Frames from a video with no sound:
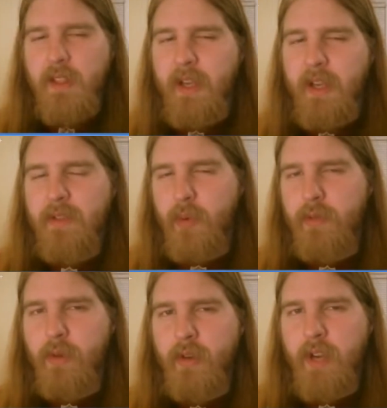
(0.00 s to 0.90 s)
to be honest, World
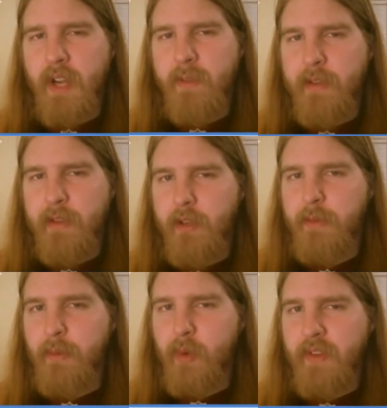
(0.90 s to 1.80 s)
of Warcraft makes a little
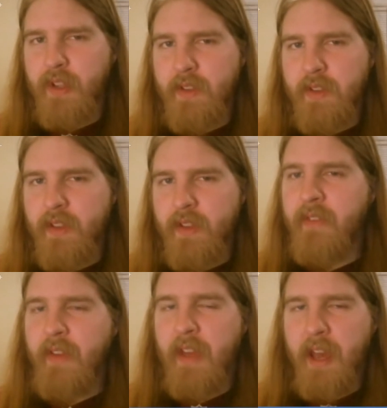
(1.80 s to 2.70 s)
bit more sense.
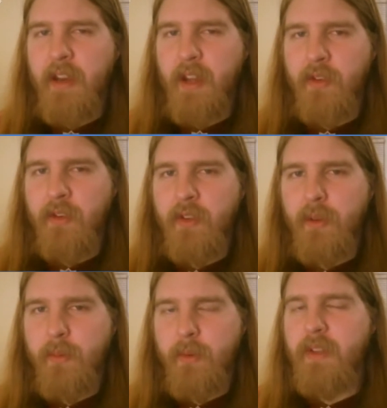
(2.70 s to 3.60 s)
They've had other
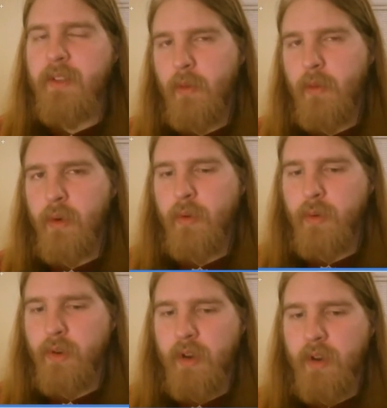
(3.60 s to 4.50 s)
celebrities in World of
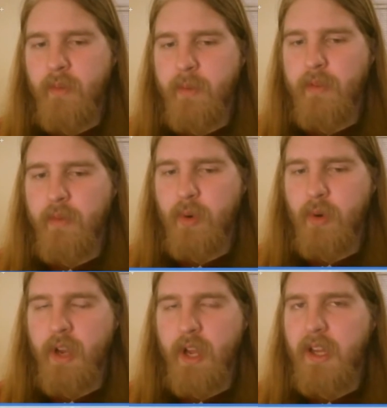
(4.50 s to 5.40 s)
Warcraft
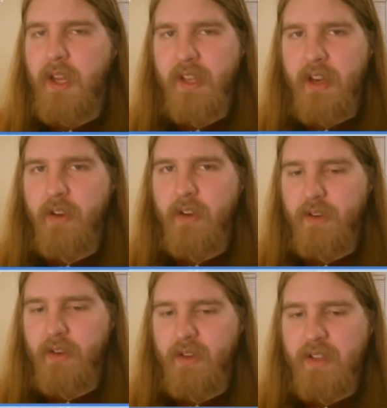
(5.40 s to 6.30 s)
before as
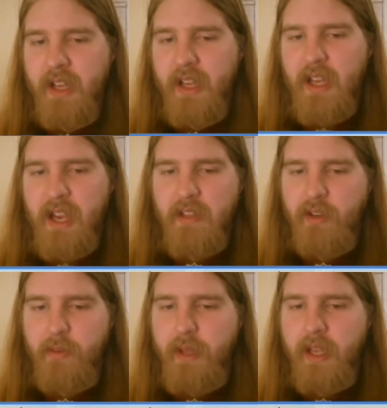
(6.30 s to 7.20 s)
characters, and
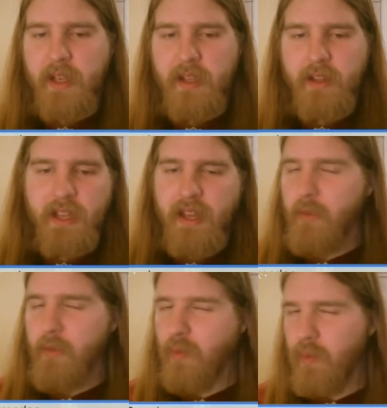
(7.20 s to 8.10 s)
so big. They
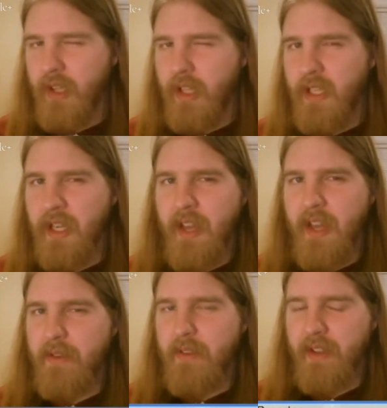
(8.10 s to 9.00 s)
haven't really done
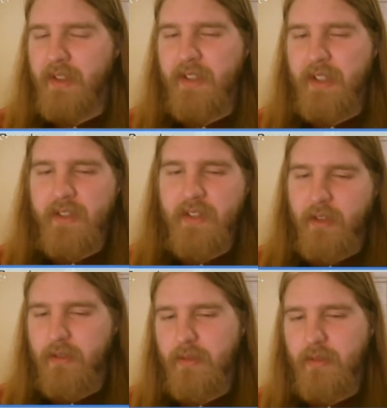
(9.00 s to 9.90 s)
that with Zelda, so... My